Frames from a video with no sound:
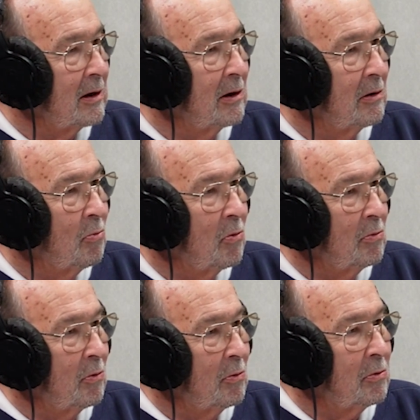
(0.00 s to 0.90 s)
the,
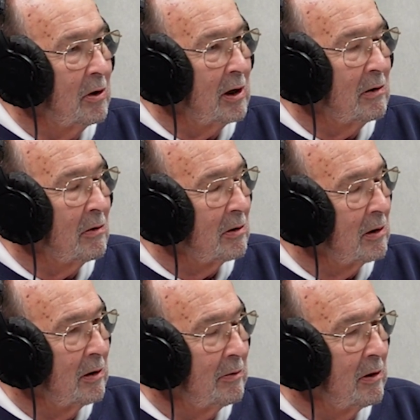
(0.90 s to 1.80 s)
the, the,
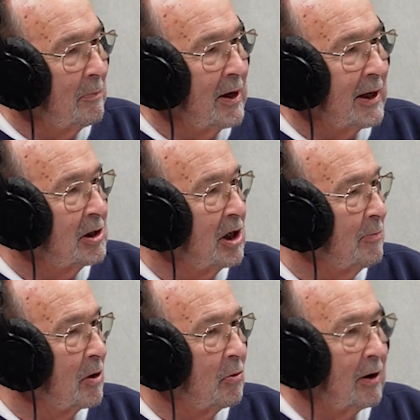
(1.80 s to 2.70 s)
the biggest
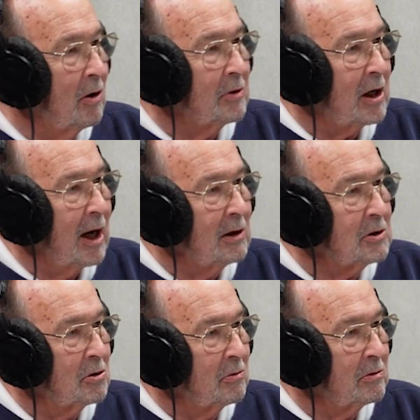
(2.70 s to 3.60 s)
hypocrite on the
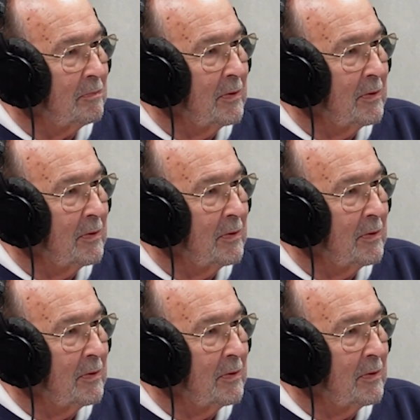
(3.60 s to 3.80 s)
council